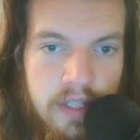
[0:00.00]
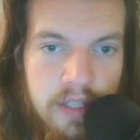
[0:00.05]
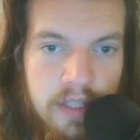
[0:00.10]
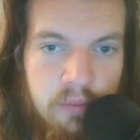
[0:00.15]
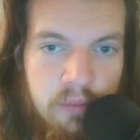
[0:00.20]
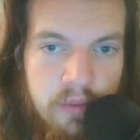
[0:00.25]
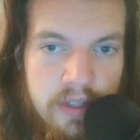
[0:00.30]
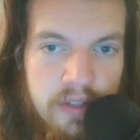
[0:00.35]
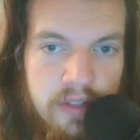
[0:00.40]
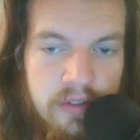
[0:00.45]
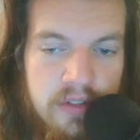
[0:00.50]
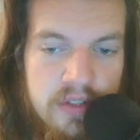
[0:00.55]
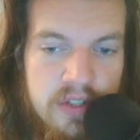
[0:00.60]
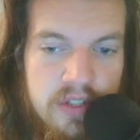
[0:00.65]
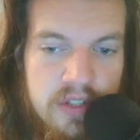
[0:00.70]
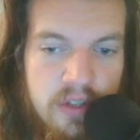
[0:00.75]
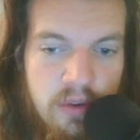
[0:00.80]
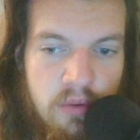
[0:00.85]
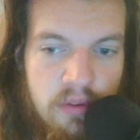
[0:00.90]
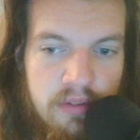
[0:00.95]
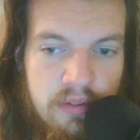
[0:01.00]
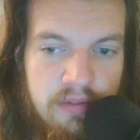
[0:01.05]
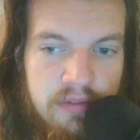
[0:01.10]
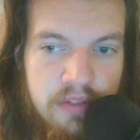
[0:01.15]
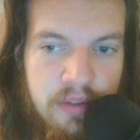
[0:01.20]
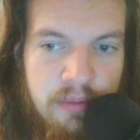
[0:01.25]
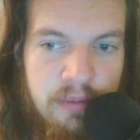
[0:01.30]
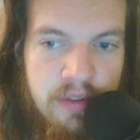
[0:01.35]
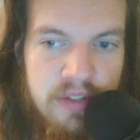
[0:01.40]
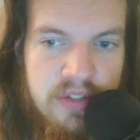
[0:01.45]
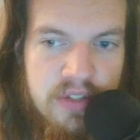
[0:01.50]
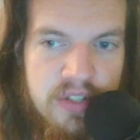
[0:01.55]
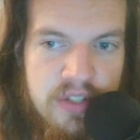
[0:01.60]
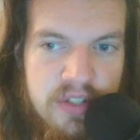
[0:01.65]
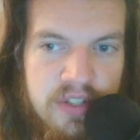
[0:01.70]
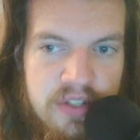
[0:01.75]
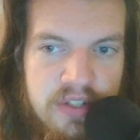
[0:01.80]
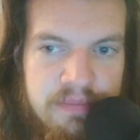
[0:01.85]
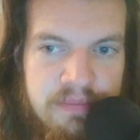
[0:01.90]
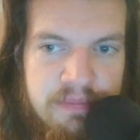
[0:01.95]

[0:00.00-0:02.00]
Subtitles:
were stolen from us.